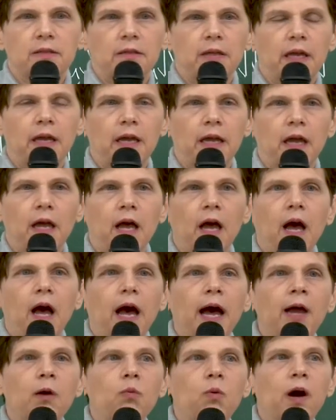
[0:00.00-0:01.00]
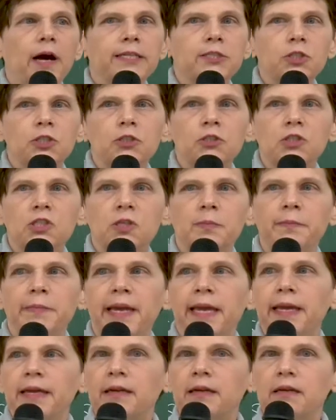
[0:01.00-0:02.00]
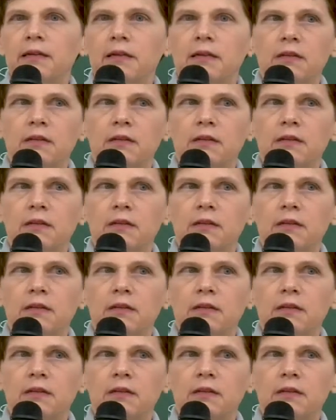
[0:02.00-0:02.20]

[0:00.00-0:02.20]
Okay. I want you to make